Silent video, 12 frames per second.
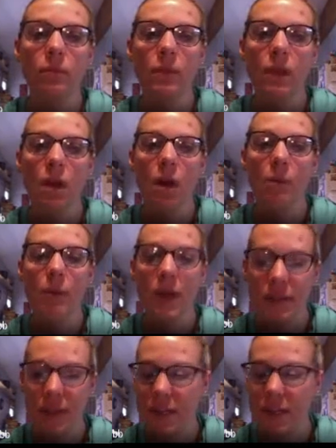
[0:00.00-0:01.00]
Monday, they
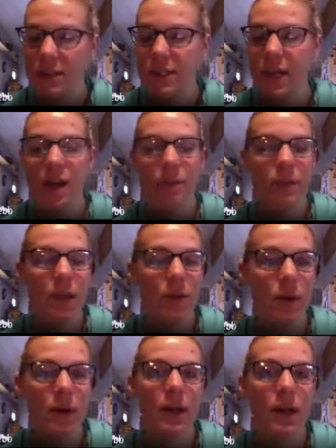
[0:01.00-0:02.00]
did a ton of blood
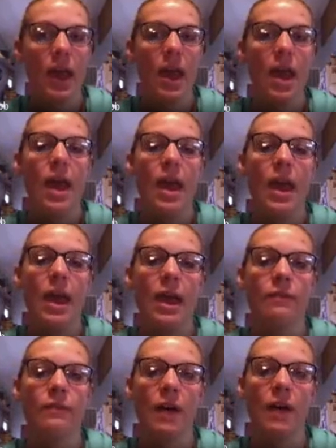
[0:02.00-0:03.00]
work and
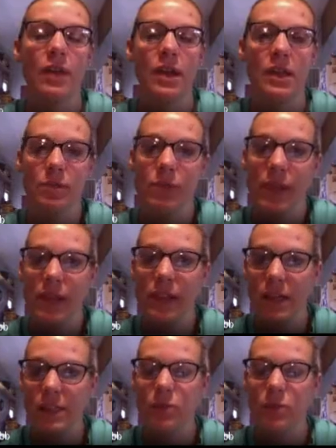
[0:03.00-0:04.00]
found that his
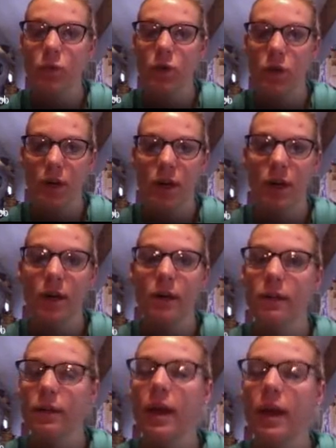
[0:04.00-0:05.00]
platelets were
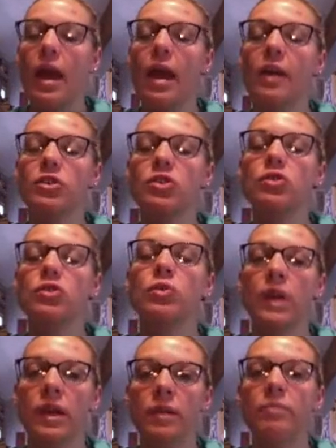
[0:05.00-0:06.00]
I
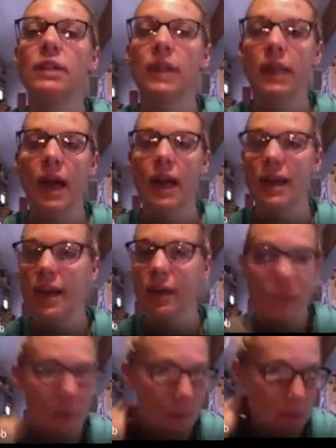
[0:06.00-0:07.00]
can't
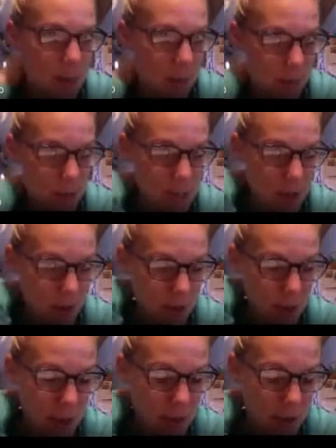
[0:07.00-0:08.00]
remember the numbers now.
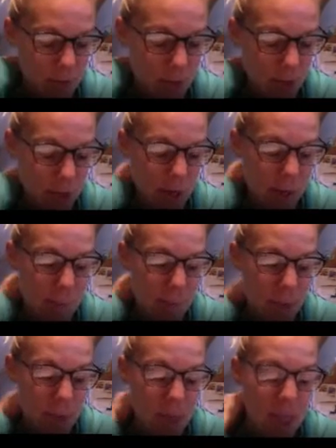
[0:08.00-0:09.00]
I'd have to look it up, but
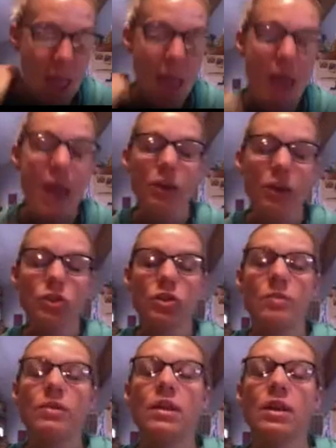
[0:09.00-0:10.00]

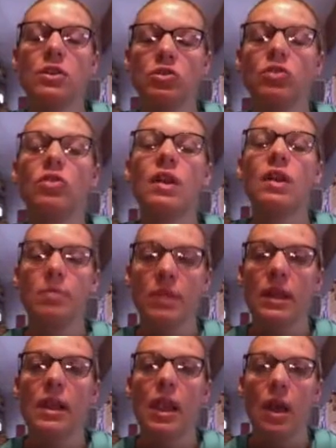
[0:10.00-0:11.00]
extremely, extremely
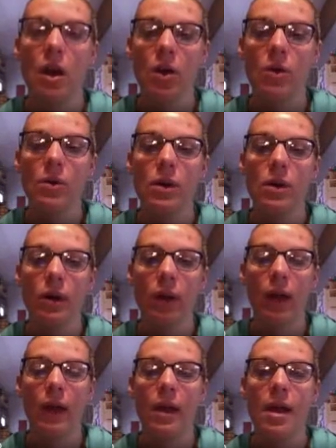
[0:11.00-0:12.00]
low. Okay.